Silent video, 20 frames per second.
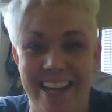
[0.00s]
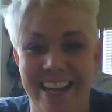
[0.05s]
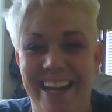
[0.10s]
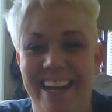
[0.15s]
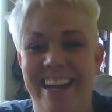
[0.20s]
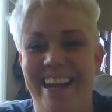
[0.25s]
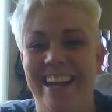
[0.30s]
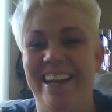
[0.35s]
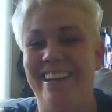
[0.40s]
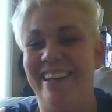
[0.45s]

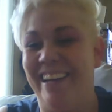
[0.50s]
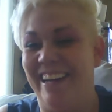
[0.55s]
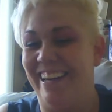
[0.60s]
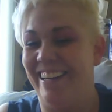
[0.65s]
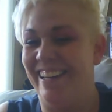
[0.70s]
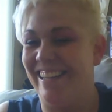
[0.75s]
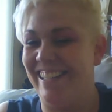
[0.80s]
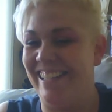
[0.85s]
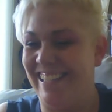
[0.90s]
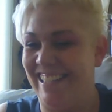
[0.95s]
that,
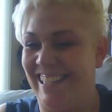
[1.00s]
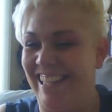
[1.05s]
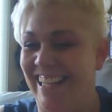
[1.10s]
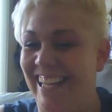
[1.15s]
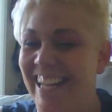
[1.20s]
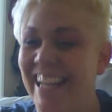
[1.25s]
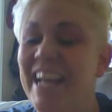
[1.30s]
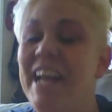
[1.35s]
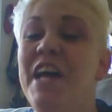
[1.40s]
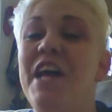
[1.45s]

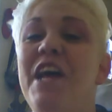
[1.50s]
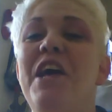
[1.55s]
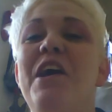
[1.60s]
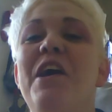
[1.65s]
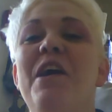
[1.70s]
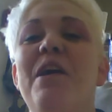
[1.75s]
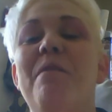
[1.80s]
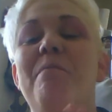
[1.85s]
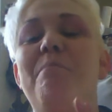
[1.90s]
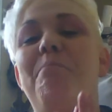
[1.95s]
honestly.
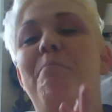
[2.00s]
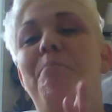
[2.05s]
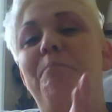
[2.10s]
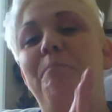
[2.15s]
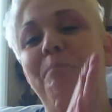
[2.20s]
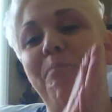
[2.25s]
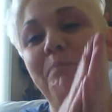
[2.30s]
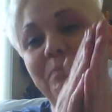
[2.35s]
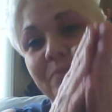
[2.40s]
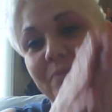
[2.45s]

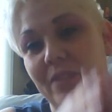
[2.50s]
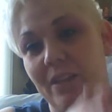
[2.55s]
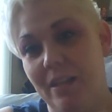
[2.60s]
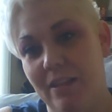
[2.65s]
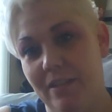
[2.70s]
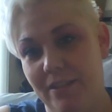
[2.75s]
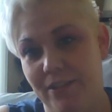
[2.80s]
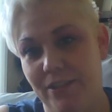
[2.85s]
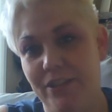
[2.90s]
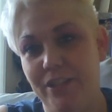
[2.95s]

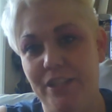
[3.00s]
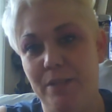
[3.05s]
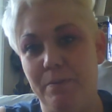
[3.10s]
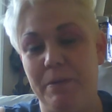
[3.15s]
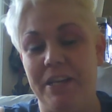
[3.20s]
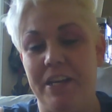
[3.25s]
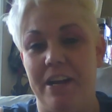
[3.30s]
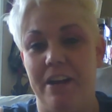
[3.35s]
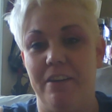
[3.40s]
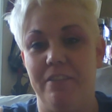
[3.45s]
So just
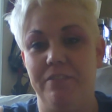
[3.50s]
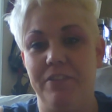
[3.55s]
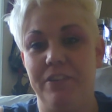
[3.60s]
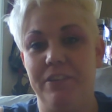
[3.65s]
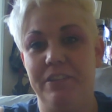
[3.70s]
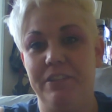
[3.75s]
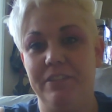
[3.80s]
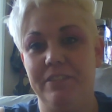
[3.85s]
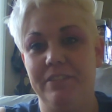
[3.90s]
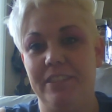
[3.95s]
be
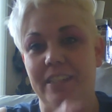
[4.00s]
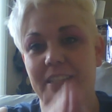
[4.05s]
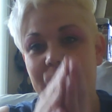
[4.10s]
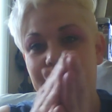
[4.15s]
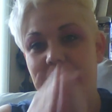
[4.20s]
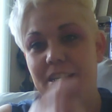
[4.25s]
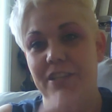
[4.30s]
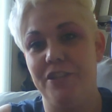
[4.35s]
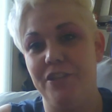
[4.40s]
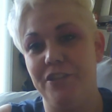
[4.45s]
careful the
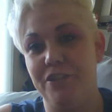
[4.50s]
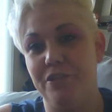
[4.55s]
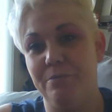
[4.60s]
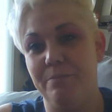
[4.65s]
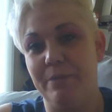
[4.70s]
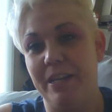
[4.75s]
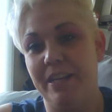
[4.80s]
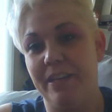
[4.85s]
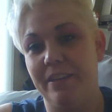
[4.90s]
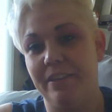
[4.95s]
decisions you
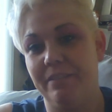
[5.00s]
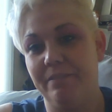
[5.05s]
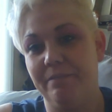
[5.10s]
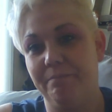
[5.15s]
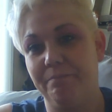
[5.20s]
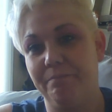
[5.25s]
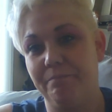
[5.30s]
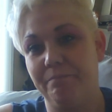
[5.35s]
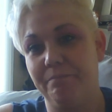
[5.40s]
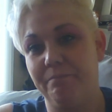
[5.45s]
make
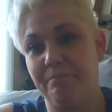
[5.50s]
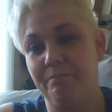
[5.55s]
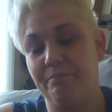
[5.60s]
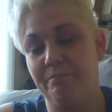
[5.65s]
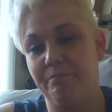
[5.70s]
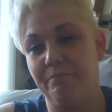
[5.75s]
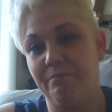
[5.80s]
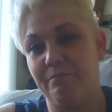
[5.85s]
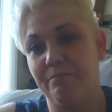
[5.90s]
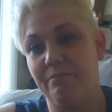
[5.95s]

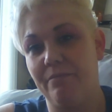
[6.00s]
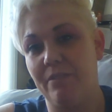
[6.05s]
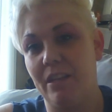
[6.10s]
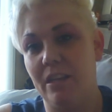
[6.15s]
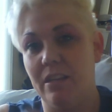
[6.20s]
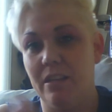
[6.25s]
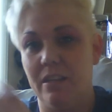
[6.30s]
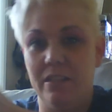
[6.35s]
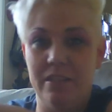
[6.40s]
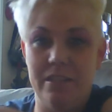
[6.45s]

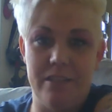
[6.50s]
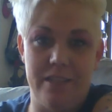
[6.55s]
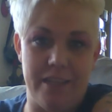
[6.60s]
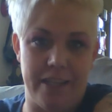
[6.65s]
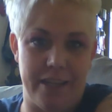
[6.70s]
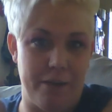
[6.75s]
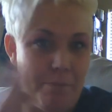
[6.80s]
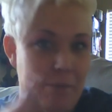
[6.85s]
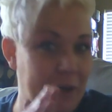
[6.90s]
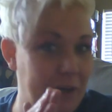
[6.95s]
and just
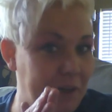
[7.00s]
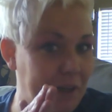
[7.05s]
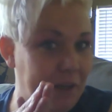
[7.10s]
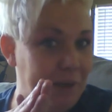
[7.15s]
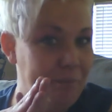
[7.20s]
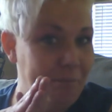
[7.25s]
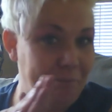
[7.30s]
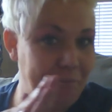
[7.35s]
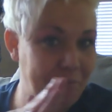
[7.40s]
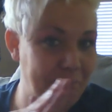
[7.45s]
think about
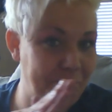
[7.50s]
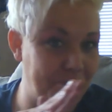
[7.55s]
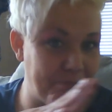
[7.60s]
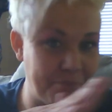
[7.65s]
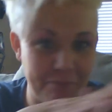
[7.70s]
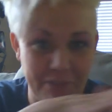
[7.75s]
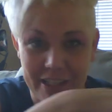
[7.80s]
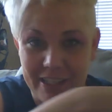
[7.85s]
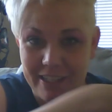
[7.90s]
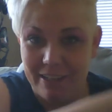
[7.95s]

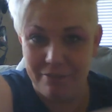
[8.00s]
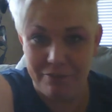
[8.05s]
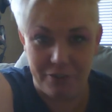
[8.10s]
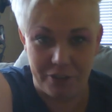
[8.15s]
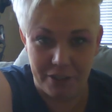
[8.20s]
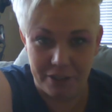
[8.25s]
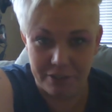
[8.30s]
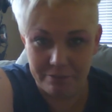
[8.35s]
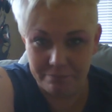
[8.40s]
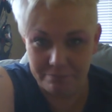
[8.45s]
it and have
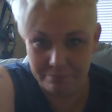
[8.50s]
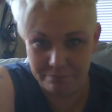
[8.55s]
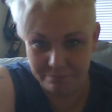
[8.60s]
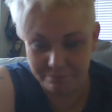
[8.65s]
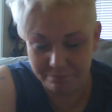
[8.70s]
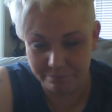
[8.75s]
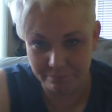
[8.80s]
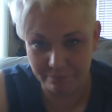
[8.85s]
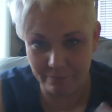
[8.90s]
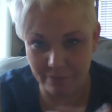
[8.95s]
fun
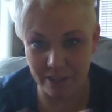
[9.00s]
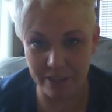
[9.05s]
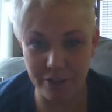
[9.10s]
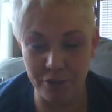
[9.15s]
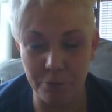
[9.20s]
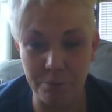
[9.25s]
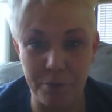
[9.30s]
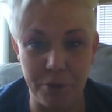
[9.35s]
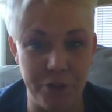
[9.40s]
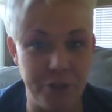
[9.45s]
and
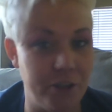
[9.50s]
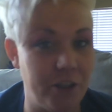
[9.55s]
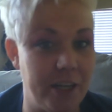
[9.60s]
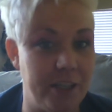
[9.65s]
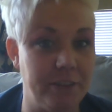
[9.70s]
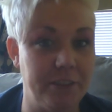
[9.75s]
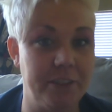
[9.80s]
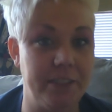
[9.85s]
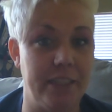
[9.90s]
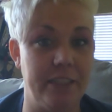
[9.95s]
don't burn your
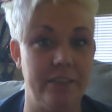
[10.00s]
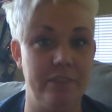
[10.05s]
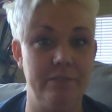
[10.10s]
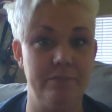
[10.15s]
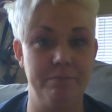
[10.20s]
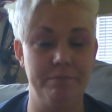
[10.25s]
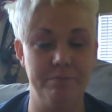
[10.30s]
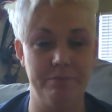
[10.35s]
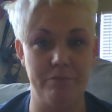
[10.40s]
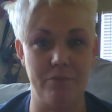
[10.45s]
house down
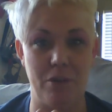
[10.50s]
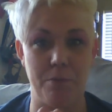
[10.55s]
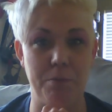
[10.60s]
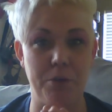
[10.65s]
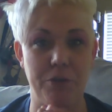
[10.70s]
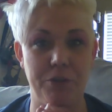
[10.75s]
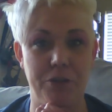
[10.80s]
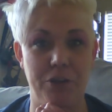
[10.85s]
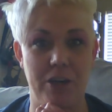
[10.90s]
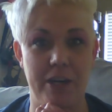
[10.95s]
or
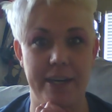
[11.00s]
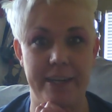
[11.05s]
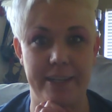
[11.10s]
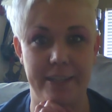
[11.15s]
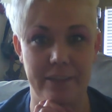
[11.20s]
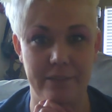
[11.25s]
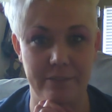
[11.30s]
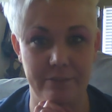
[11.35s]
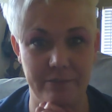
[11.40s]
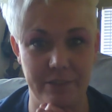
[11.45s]
poke your eye
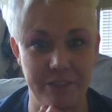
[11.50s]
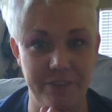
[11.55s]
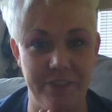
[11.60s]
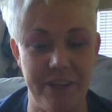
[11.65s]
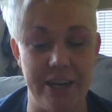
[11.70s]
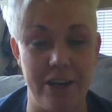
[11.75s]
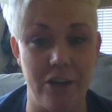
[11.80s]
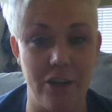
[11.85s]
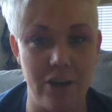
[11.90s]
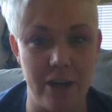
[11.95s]
out with
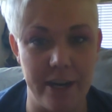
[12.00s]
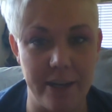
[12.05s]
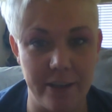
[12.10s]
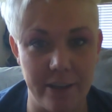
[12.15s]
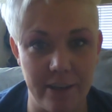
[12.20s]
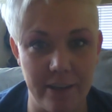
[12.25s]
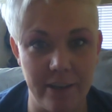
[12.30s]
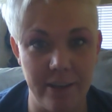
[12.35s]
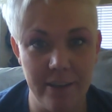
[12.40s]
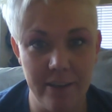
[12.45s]

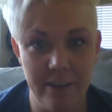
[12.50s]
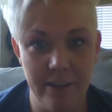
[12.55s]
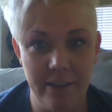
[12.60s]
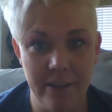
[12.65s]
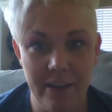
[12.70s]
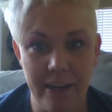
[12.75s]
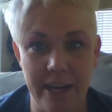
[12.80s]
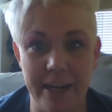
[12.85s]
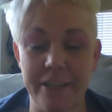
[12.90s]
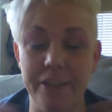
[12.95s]
firecracker.
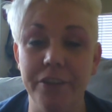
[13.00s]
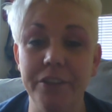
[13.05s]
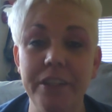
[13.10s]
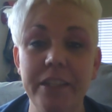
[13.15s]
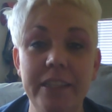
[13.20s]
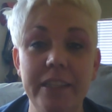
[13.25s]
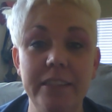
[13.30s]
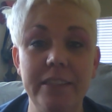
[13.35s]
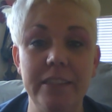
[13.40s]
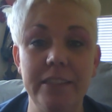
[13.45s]
I know
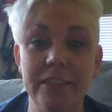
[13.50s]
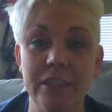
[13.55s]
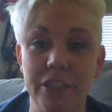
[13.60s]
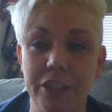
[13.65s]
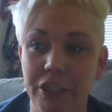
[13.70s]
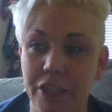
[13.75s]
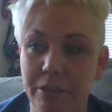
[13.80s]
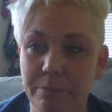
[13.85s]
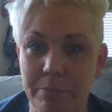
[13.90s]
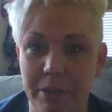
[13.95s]
that this is a
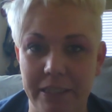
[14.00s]
good